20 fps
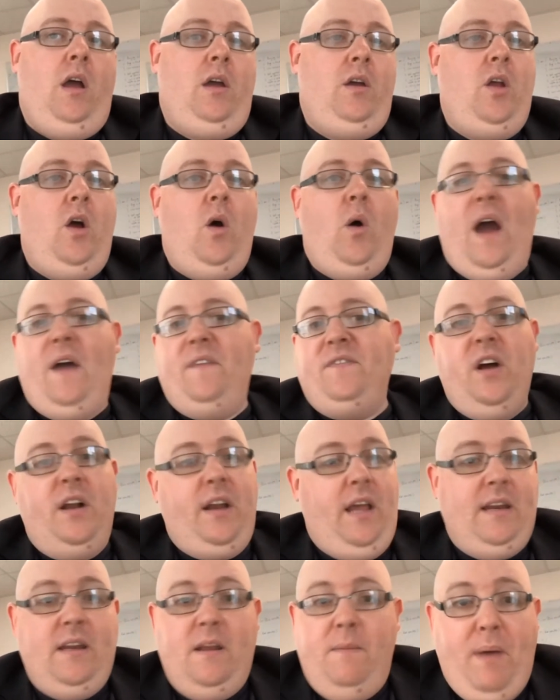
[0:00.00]
I've
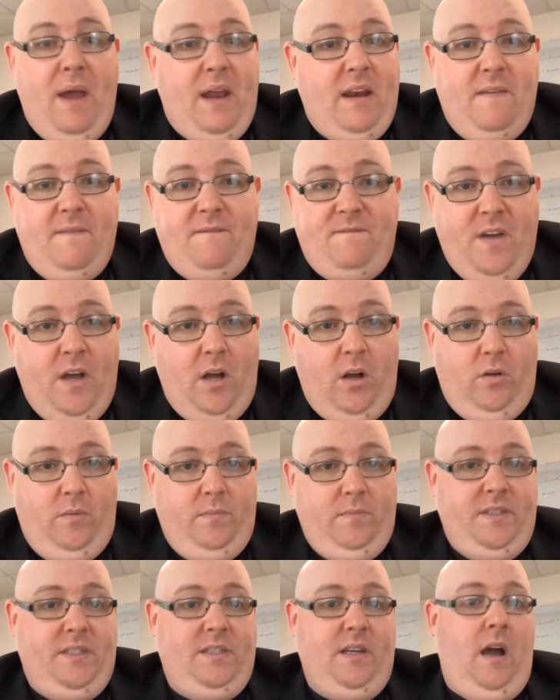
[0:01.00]
done independent
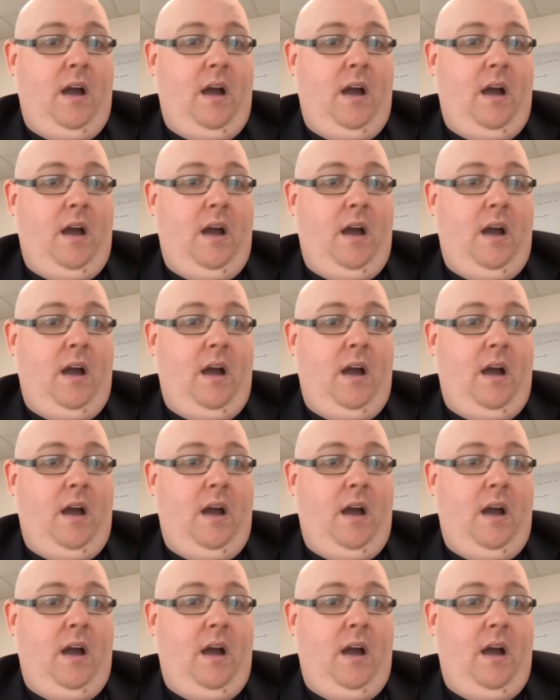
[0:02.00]
films.